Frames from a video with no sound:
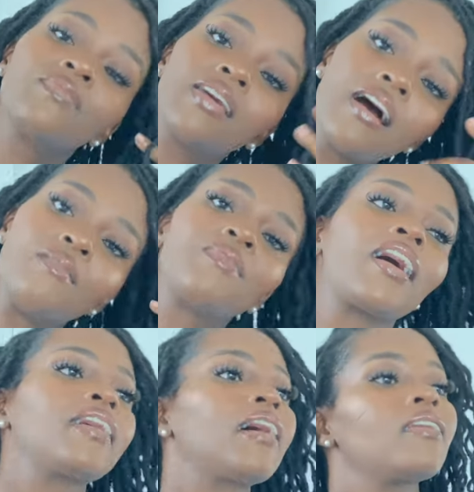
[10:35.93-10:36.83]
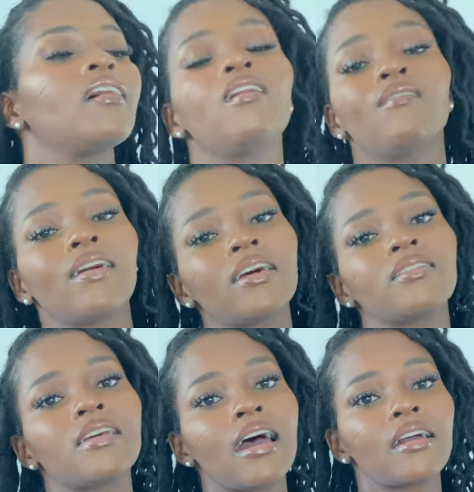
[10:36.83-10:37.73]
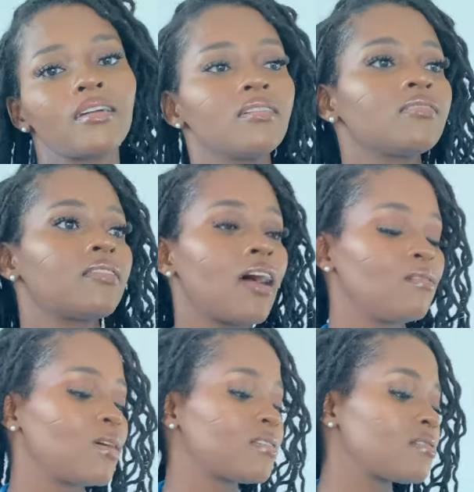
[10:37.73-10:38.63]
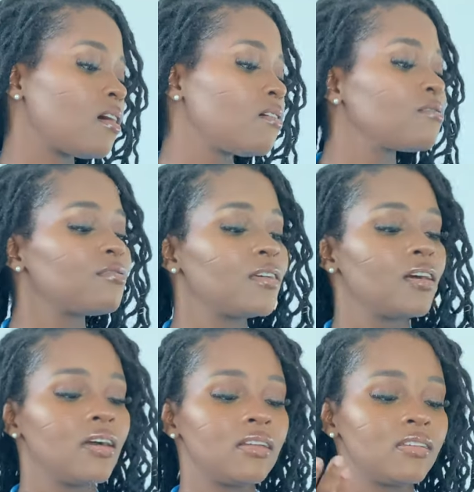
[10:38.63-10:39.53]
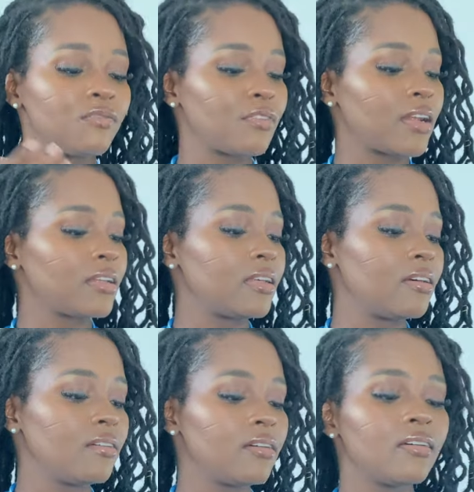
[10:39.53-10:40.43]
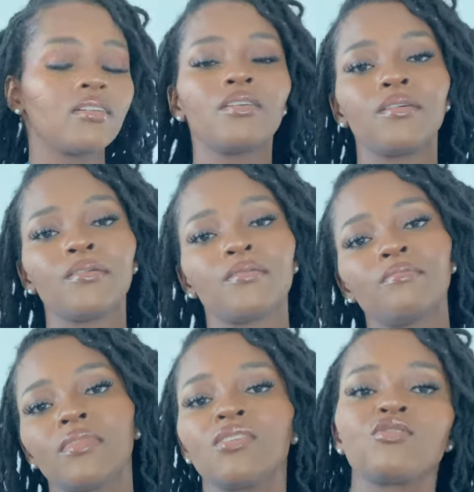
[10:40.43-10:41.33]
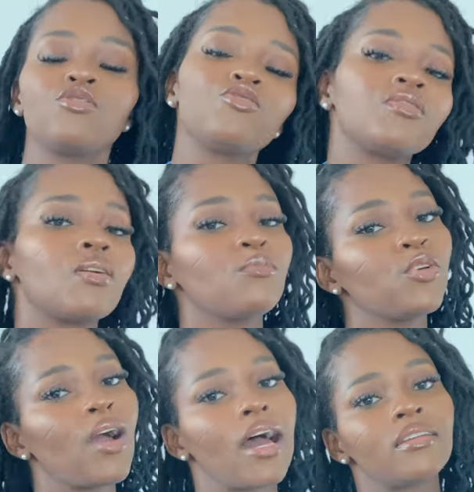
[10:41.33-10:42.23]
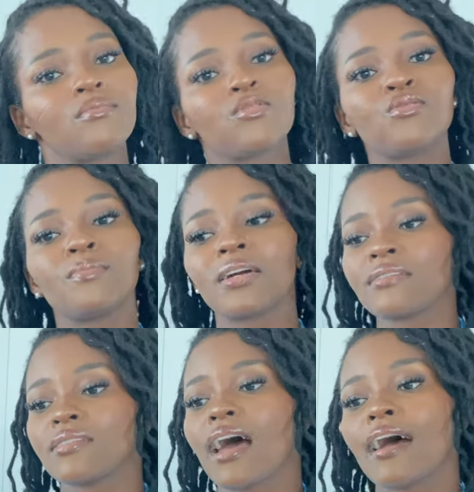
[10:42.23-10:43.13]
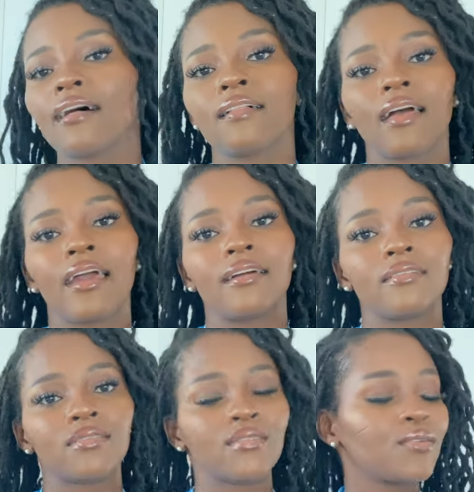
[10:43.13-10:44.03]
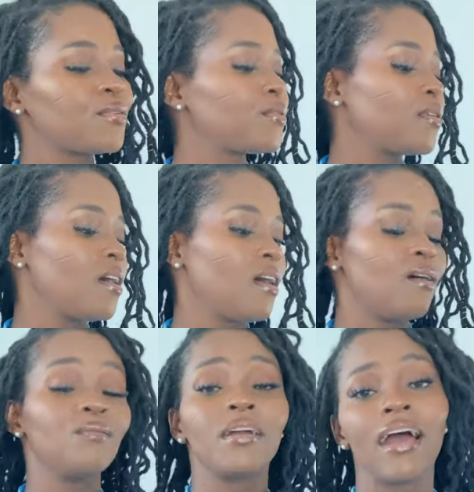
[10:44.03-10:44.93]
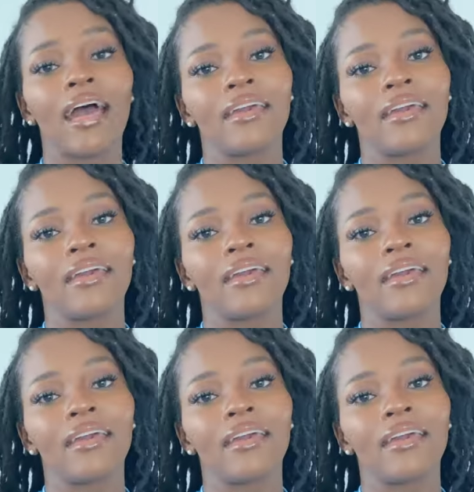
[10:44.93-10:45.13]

yeah, again, want to try style myself differently, you know, introduce some new items to my style. And so, we are